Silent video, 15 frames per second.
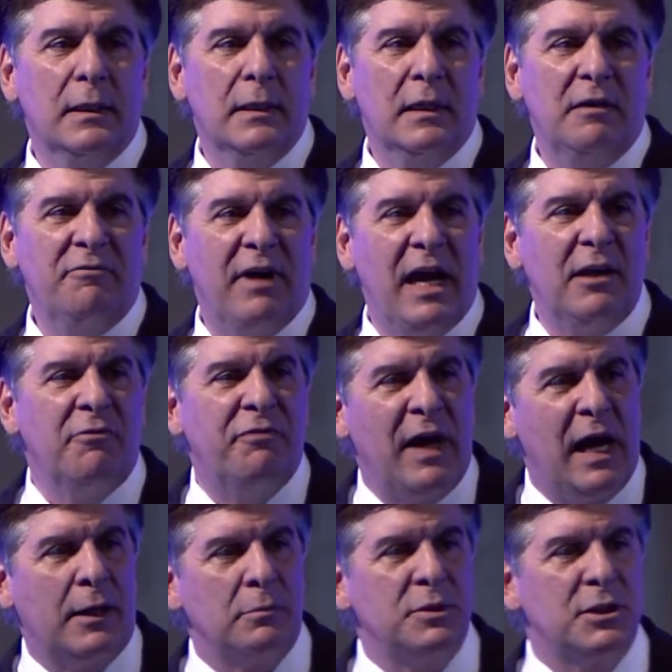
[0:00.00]
And value
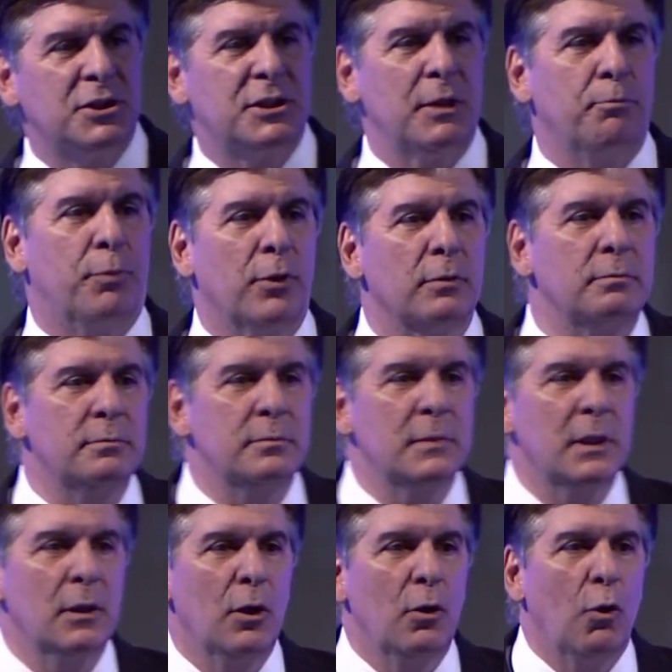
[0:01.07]
vacuums are simple.
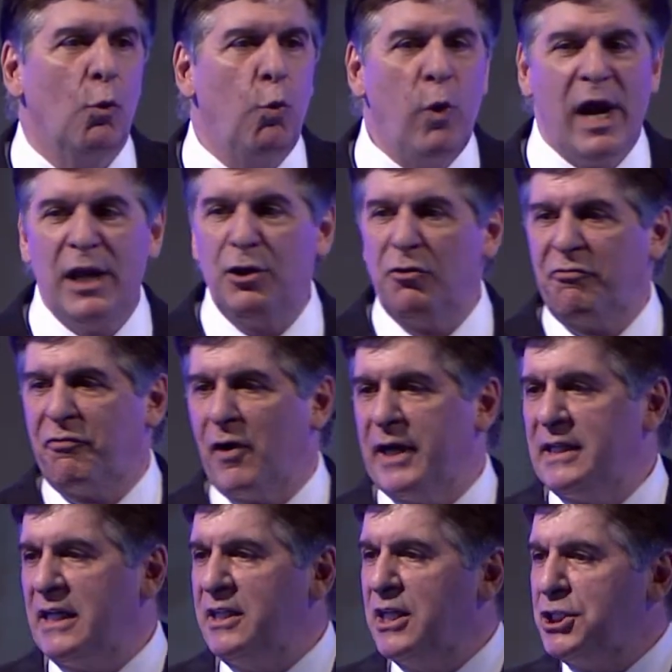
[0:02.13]
Where do you find
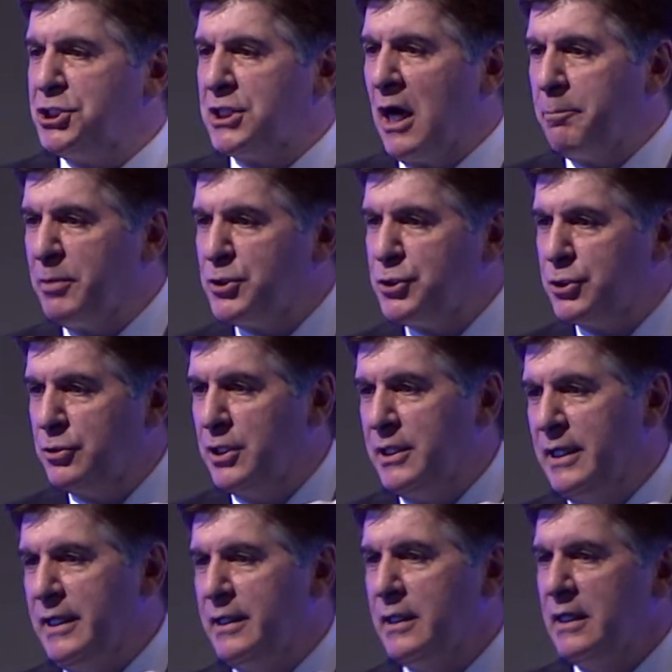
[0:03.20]
a niche
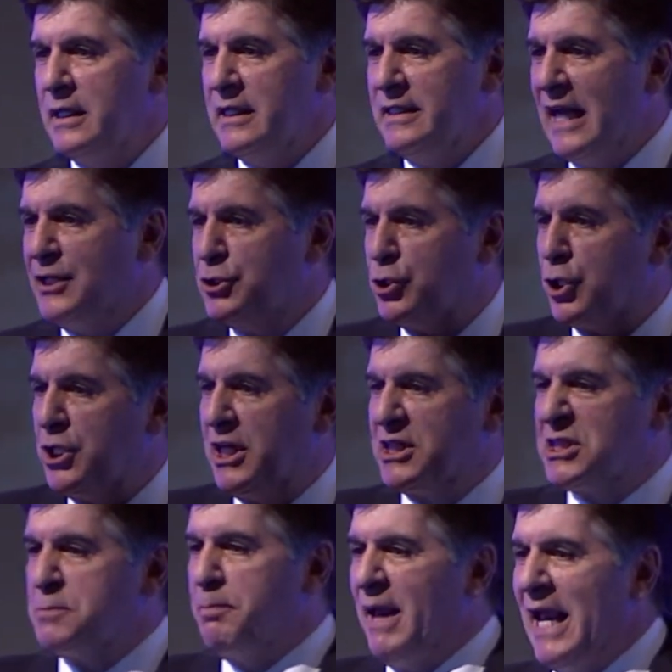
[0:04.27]
opportunity that you can
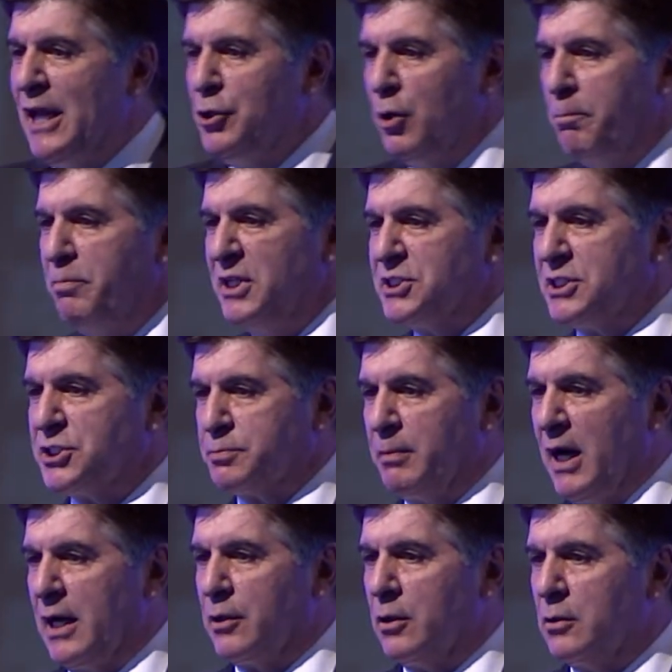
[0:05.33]
expand your business
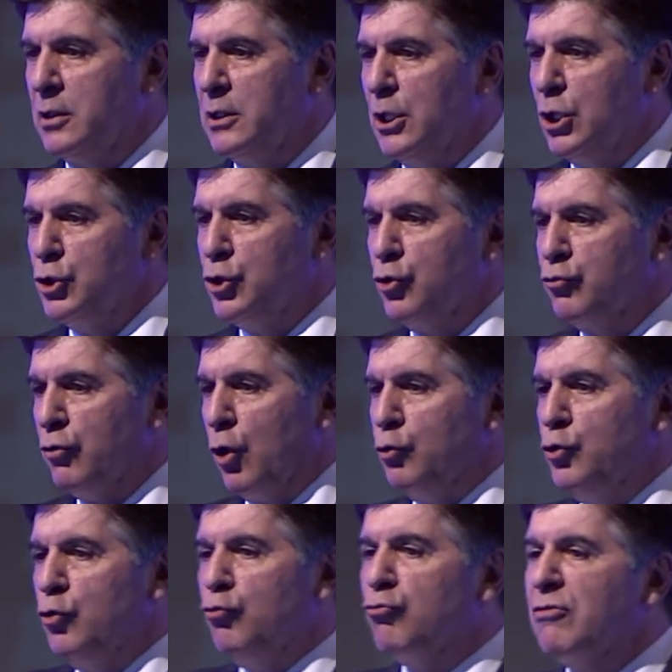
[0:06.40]
model to grow
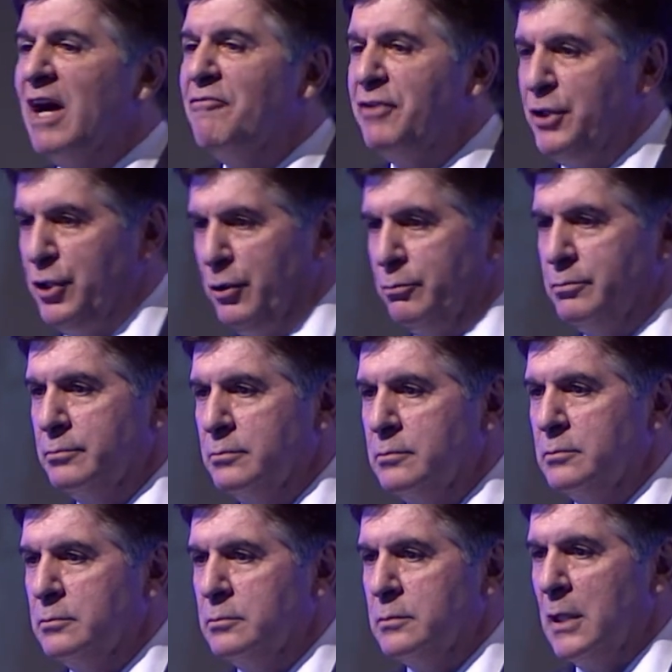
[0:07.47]
new revenue?
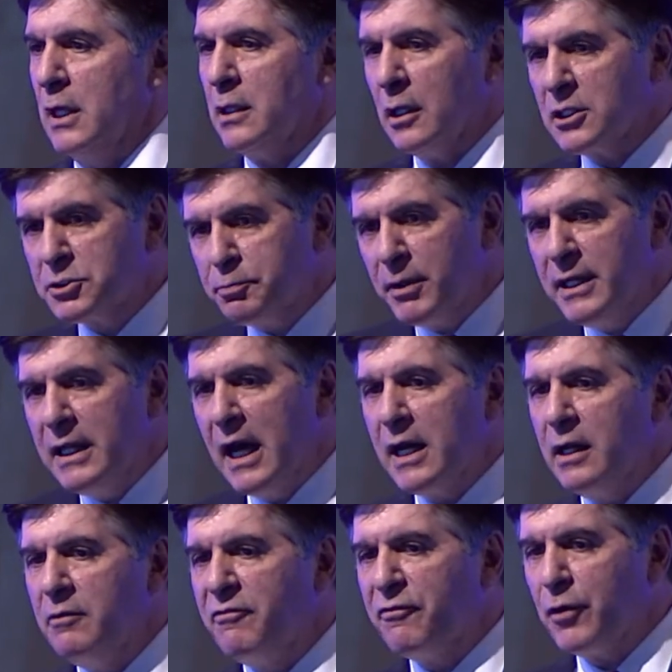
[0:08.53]
And I'll explain that
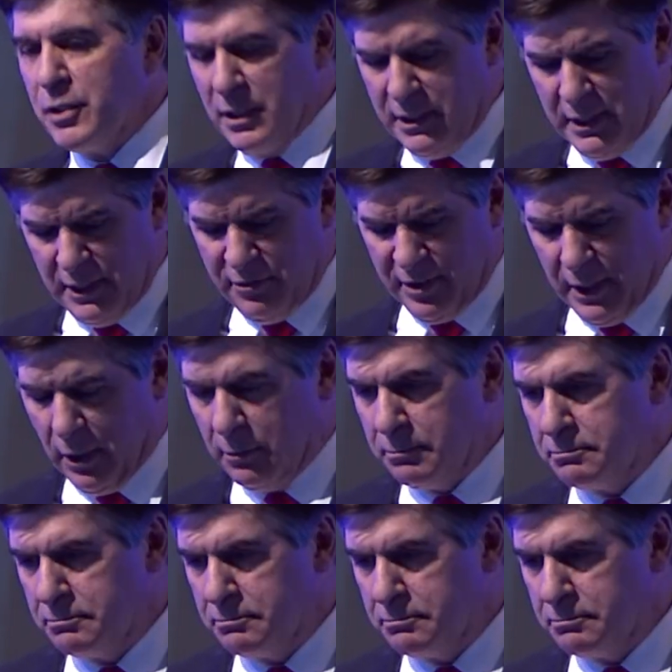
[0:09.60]
in further detail.